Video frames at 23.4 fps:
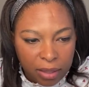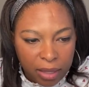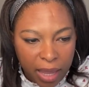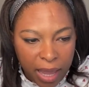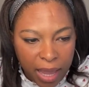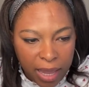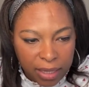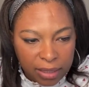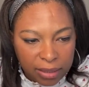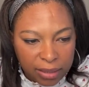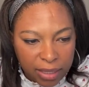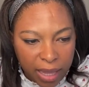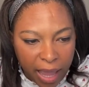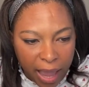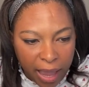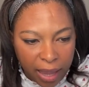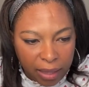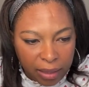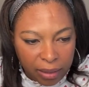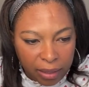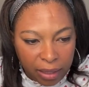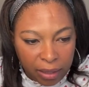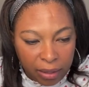
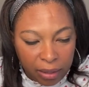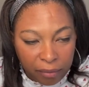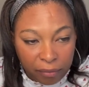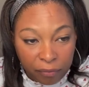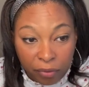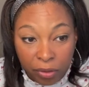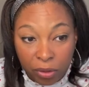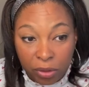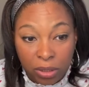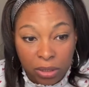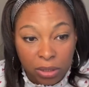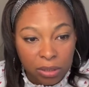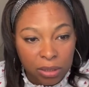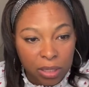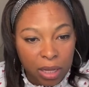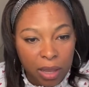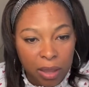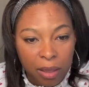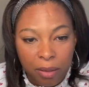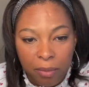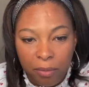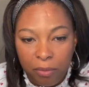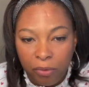Exactly. For
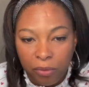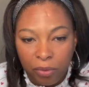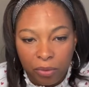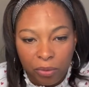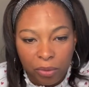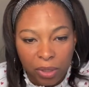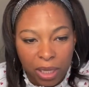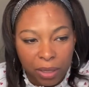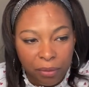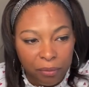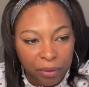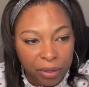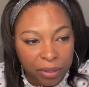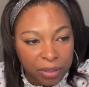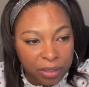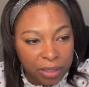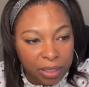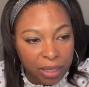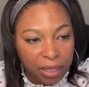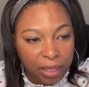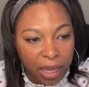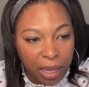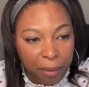some cookie words,
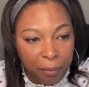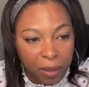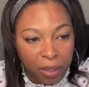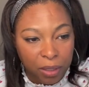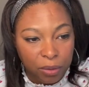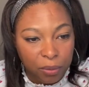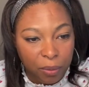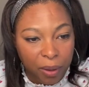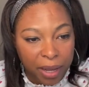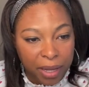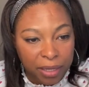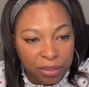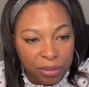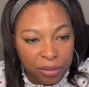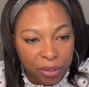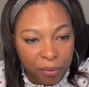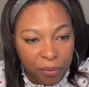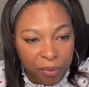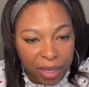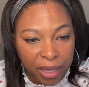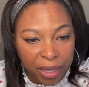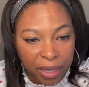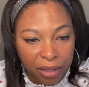and it came in twice. So
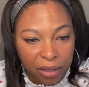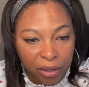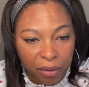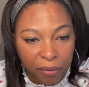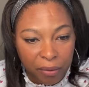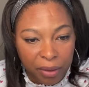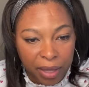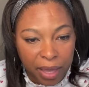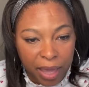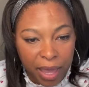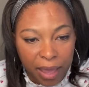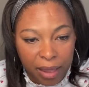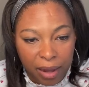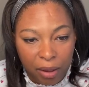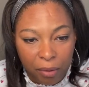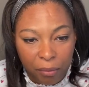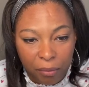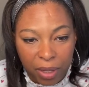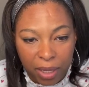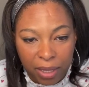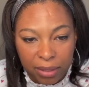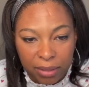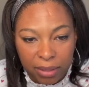we can go ahead and
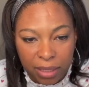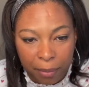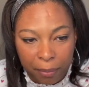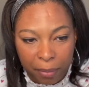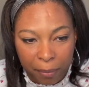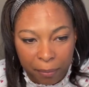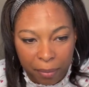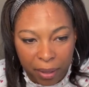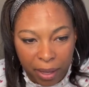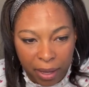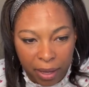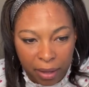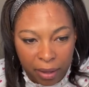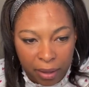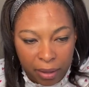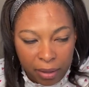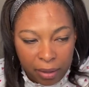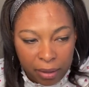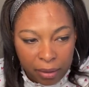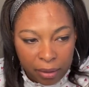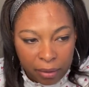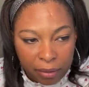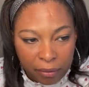we can say bye-bye.
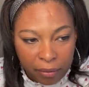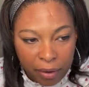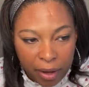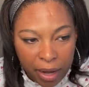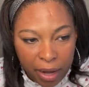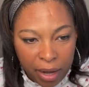Right?